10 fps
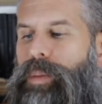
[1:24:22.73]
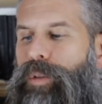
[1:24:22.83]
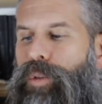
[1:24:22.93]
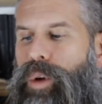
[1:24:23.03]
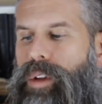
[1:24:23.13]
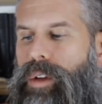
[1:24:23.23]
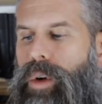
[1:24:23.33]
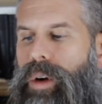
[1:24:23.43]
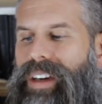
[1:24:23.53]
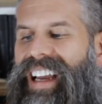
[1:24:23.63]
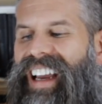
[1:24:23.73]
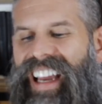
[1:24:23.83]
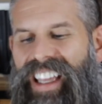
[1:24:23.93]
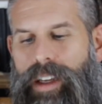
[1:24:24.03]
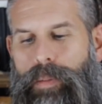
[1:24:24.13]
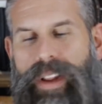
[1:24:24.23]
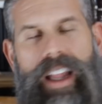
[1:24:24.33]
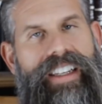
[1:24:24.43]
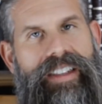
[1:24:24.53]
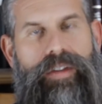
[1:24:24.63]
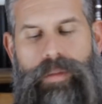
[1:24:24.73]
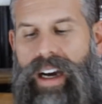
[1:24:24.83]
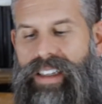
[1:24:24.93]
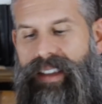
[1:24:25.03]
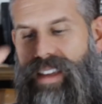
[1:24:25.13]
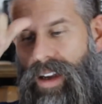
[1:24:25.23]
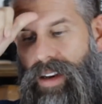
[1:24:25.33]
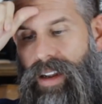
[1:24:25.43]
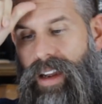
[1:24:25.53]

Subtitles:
before the Lord in the place of my son.